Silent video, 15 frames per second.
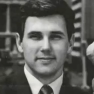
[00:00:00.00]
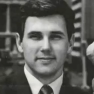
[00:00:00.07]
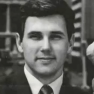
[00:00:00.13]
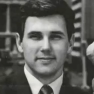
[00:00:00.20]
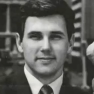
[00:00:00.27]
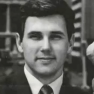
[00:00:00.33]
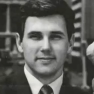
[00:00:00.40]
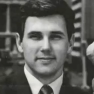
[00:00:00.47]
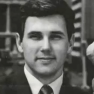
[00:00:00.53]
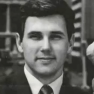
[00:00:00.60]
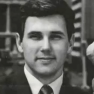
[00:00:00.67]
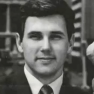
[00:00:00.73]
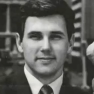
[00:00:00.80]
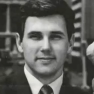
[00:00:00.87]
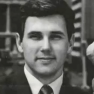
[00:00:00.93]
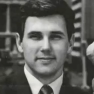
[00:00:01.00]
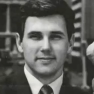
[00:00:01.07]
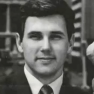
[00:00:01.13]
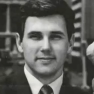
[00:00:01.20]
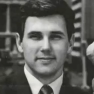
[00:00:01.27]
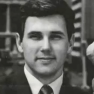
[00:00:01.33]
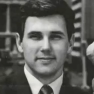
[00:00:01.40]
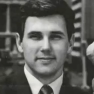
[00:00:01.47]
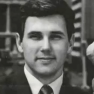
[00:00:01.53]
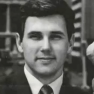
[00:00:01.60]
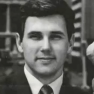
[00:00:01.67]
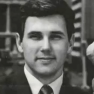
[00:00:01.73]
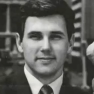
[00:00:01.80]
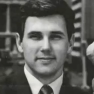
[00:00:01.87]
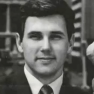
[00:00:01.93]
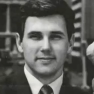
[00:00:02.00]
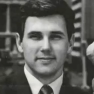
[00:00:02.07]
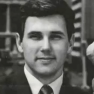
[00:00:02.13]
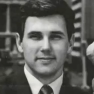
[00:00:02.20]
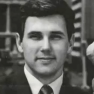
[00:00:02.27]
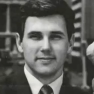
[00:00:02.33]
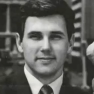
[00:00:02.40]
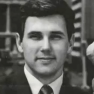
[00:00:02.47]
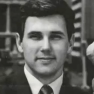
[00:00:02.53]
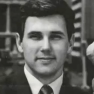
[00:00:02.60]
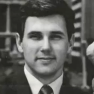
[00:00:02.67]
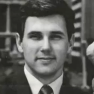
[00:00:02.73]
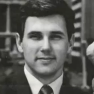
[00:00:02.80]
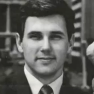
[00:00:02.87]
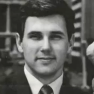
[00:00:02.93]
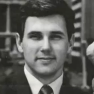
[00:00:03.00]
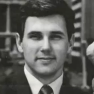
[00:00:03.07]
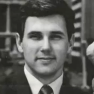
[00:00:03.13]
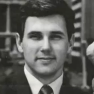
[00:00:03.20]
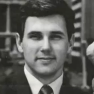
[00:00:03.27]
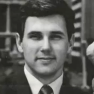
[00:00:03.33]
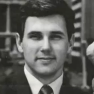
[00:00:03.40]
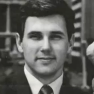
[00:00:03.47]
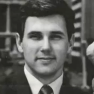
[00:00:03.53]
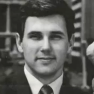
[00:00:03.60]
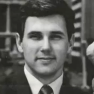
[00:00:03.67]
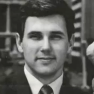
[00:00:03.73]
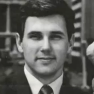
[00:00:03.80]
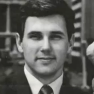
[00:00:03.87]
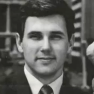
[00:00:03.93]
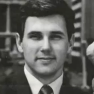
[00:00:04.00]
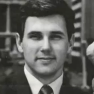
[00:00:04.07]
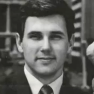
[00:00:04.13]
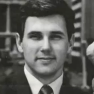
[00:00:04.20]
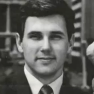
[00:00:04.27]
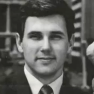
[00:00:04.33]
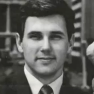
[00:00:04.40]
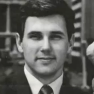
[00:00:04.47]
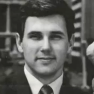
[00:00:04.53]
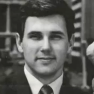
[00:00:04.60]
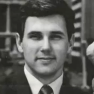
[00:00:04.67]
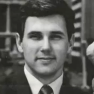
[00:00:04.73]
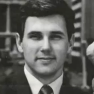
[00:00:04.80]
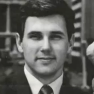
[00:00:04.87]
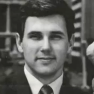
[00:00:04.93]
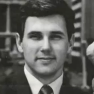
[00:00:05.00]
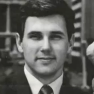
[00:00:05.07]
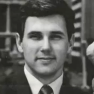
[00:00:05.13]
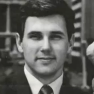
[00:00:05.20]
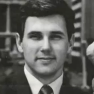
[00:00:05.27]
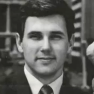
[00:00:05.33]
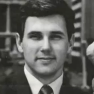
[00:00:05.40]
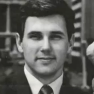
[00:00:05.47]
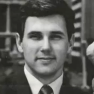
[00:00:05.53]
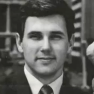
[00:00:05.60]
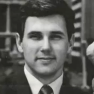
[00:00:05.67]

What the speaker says: This is a still picture; no speech is visible.